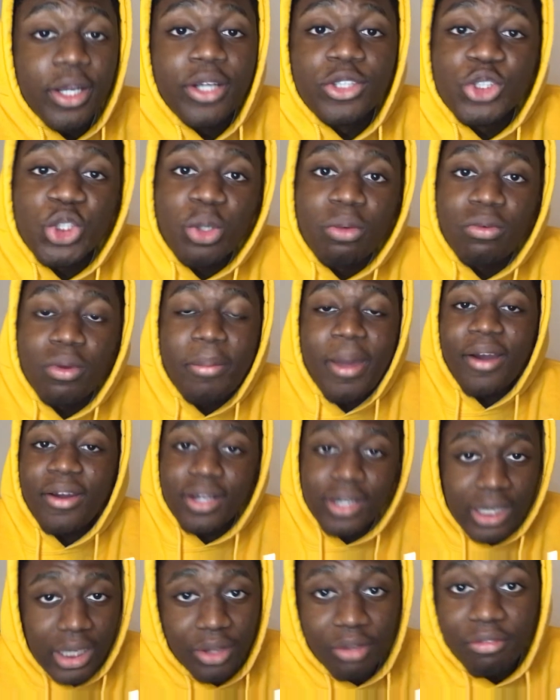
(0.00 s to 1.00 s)
YouTube, we back
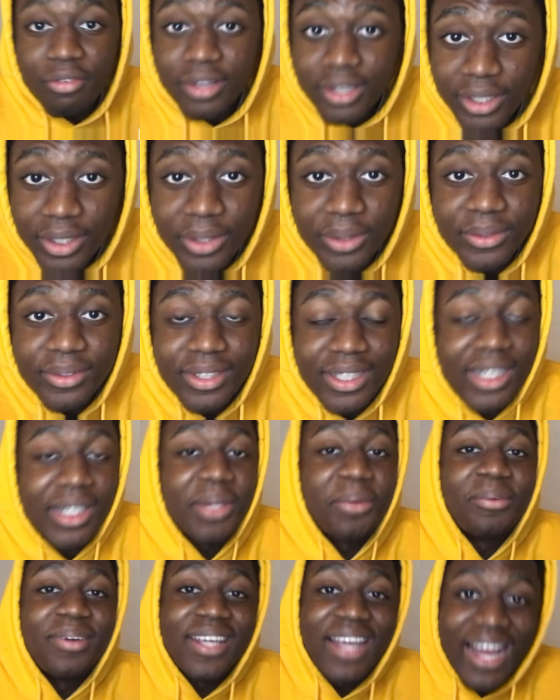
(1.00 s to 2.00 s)
with another video,
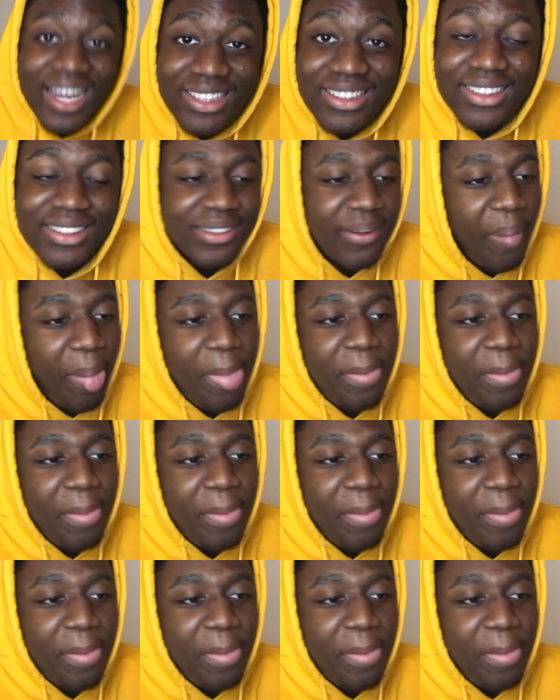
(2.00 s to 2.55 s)
another reaction.